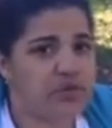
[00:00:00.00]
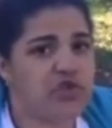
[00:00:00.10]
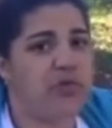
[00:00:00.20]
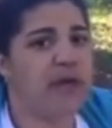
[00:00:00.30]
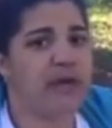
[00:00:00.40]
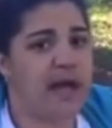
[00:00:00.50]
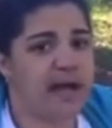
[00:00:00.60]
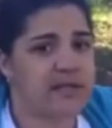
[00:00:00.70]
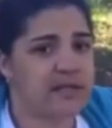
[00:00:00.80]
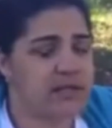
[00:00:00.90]
to
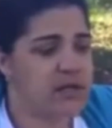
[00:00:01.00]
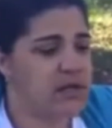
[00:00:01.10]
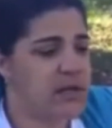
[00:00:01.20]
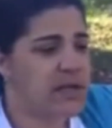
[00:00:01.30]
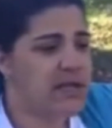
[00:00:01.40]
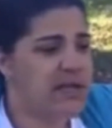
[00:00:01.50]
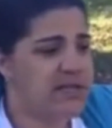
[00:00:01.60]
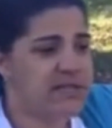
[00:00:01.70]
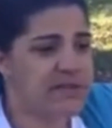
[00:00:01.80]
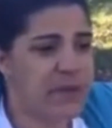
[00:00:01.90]
realize
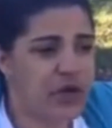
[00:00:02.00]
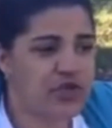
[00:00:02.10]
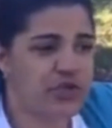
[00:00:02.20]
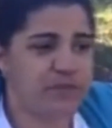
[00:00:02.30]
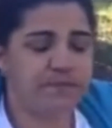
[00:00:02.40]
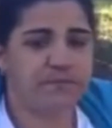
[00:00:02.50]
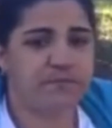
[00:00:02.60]
that this person